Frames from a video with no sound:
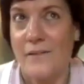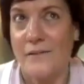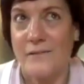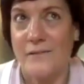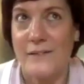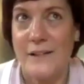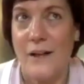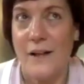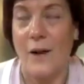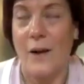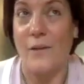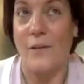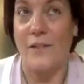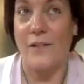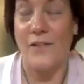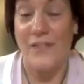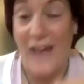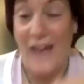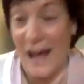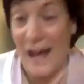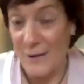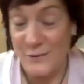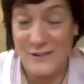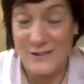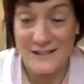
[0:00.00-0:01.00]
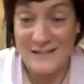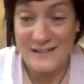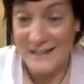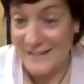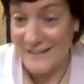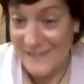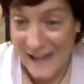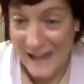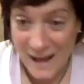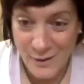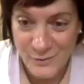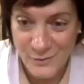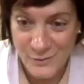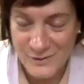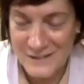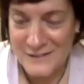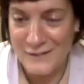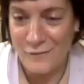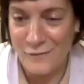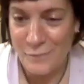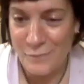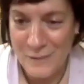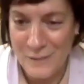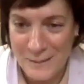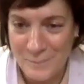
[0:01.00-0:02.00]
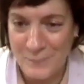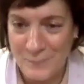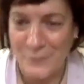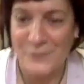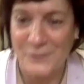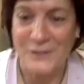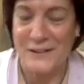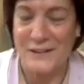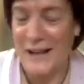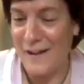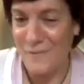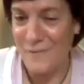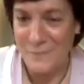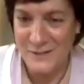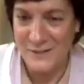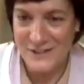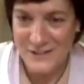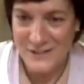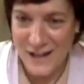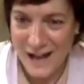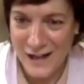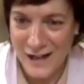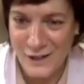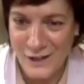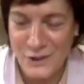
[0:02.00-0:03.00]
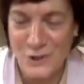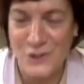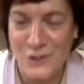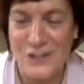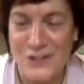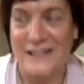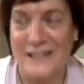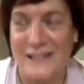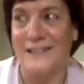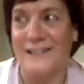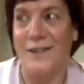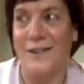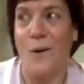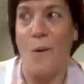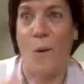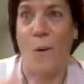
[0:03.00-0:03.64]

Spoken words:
you know, thousands and thousands of people that I've massaged in